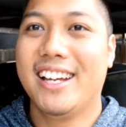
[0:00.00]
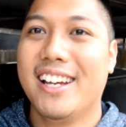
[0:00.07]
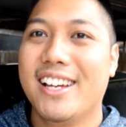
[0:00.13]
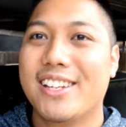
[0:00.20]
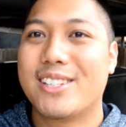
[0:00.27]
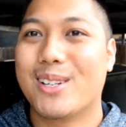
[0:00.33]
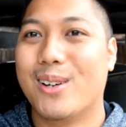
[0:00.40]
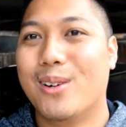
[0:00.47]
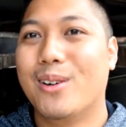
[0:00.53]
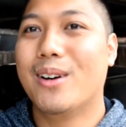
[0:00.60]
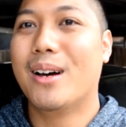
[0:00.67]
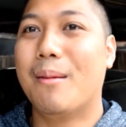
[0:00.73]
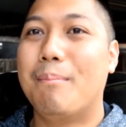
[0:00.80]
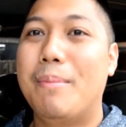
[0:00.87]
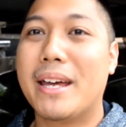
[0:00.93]
So
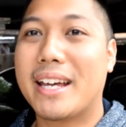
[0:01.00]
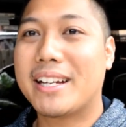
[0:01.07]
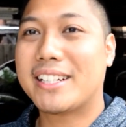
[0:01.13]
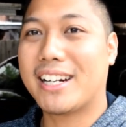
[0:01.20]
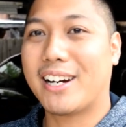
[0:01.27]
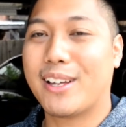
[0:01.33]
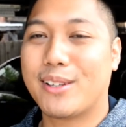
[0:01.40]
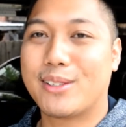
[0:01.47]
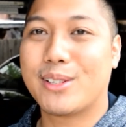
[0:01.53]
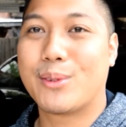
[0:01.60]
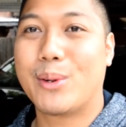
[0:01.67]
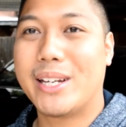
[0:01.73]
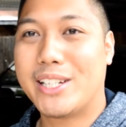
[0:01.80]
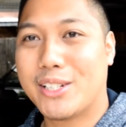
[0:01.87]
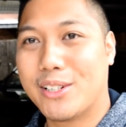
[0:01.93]
big shout out to
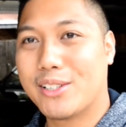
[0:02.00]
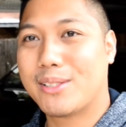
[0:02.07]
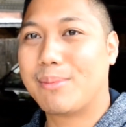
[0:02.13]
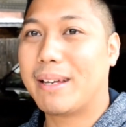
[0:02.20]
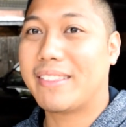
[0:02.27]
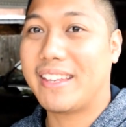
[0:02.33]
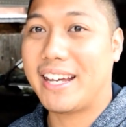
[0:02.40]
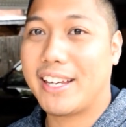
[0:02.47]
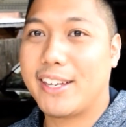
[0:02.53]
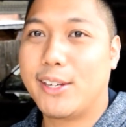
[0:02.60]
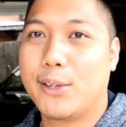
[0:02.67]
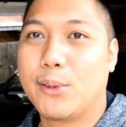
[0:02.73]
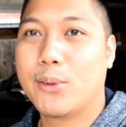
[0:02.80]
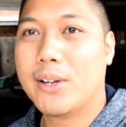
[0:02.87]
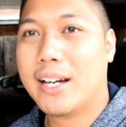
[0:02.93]
Guichos, big thank
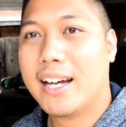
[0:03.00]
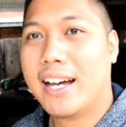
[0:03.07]
you.